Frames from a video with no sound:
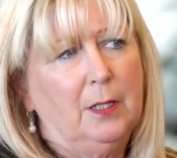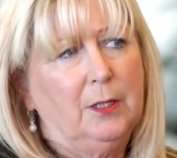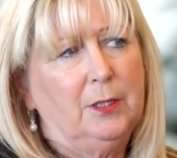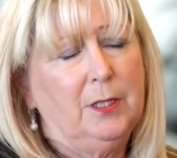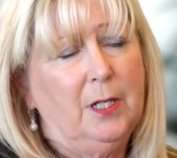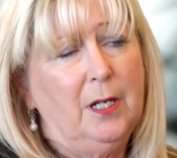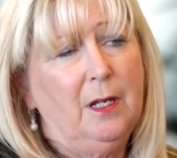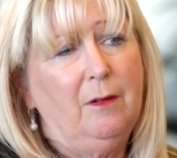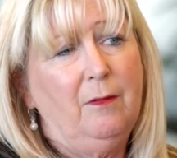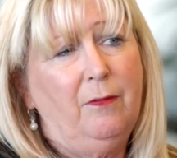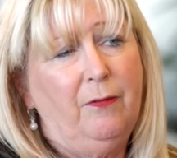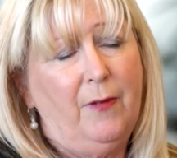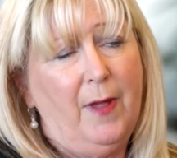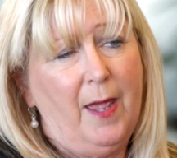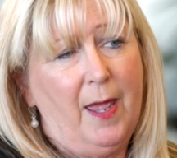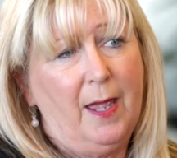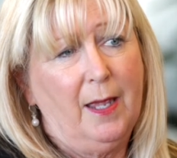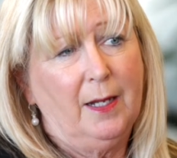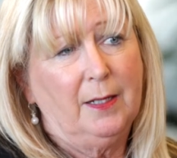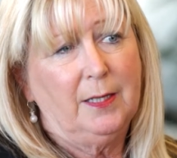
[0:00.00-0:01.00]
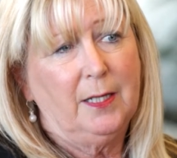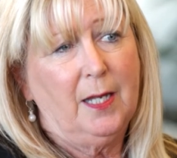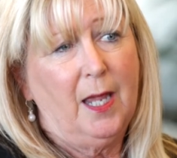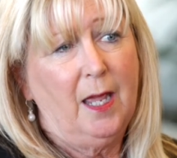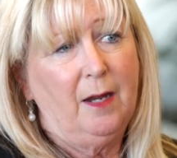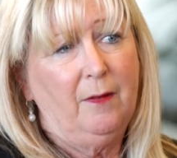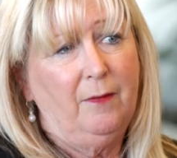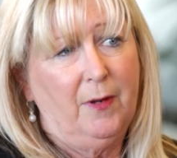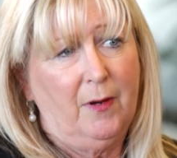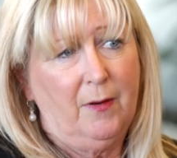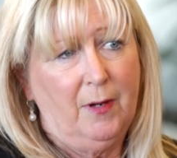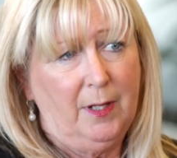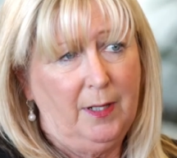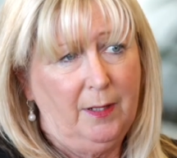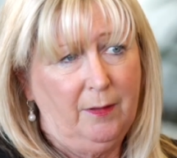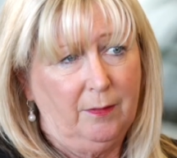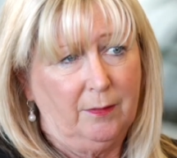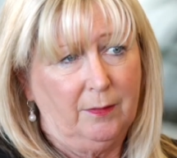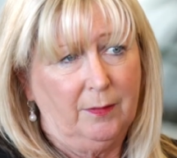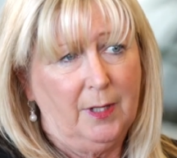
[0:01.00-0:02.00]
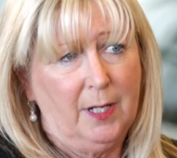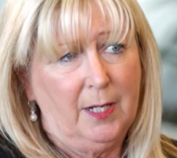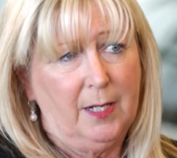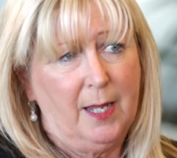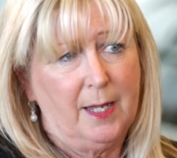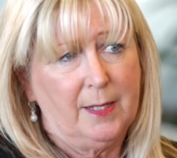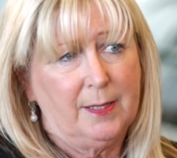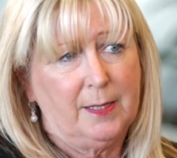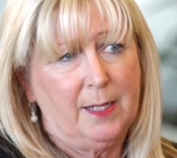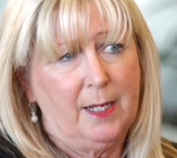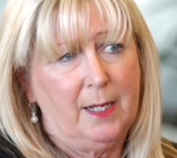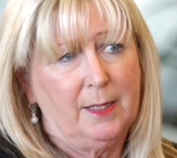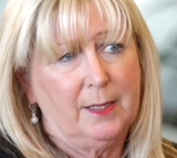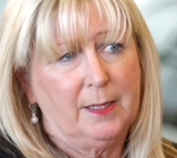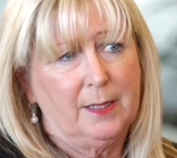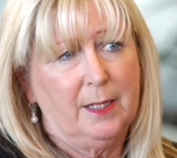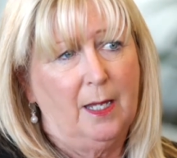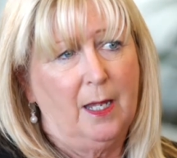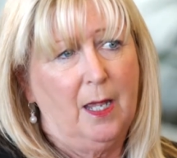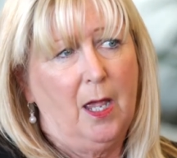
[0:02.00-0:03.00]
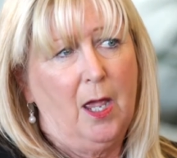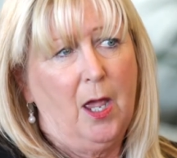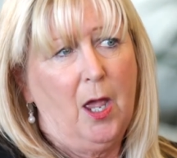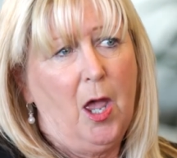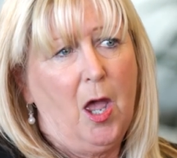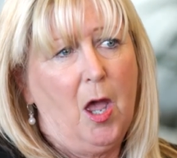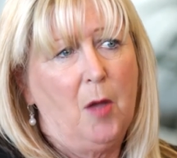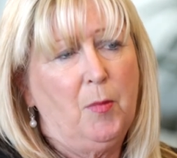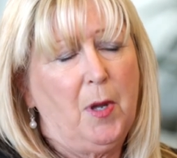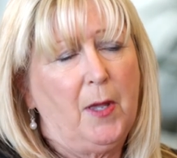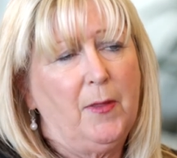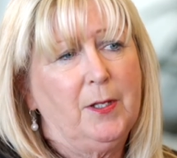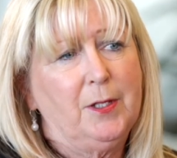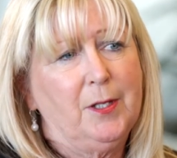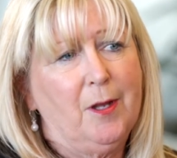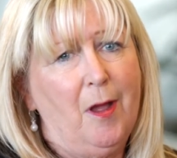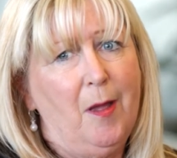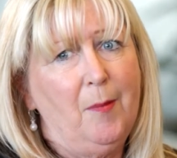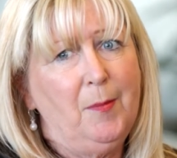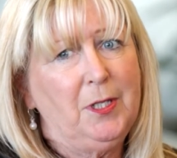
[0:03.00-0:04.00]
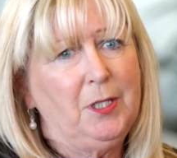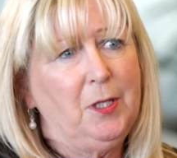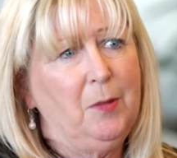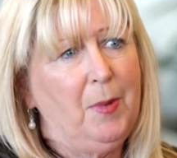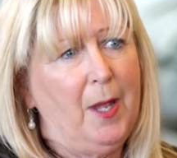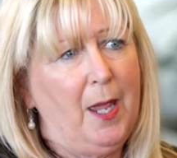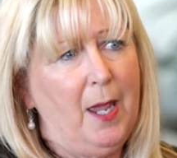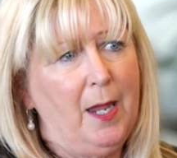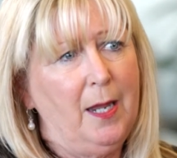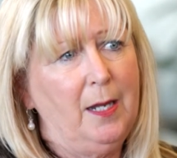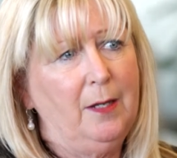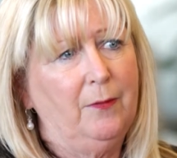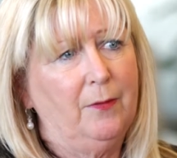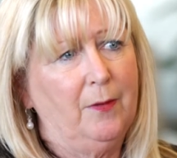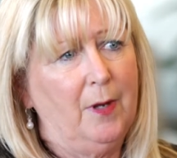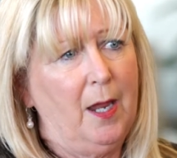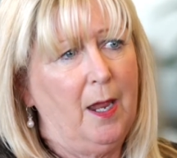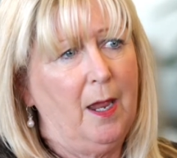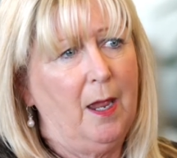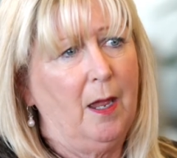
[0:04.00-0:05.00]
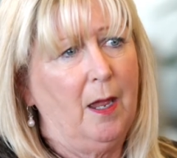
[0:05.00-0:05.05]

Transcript: She in fact had very little in assets, and by the time she paid for